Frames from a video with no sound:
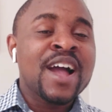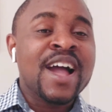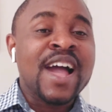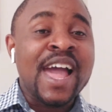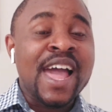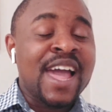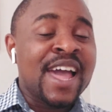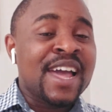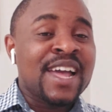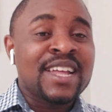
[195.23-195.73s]

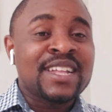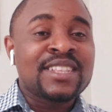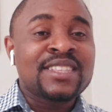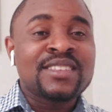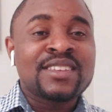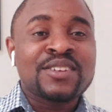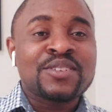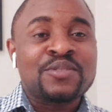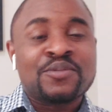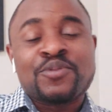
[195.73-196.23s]

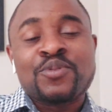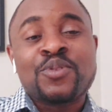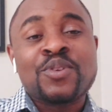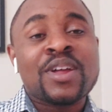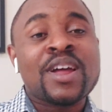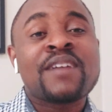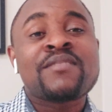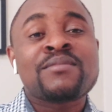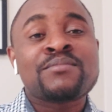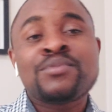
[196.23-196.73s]
And if you
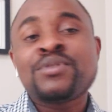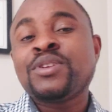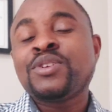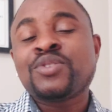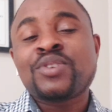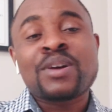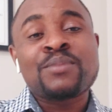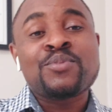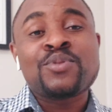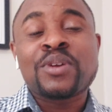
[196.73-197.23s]
don't have the money,
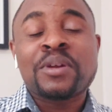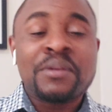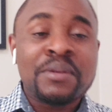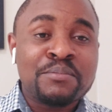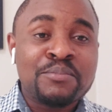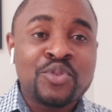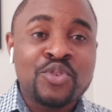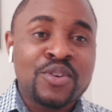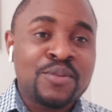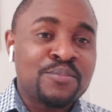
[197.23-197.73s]
you can
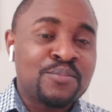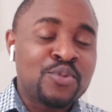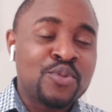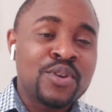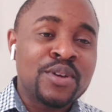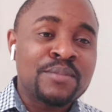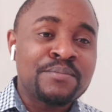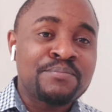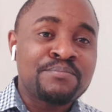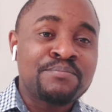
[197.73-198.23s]

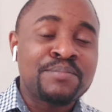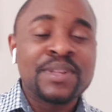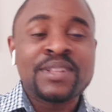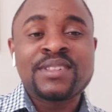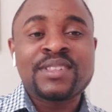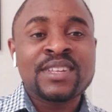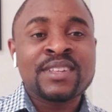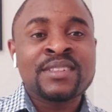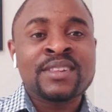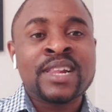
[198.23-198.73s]
book a
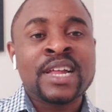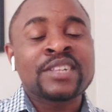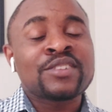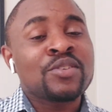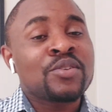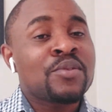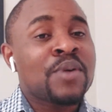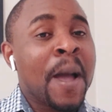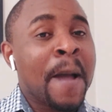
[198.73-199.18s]
business class.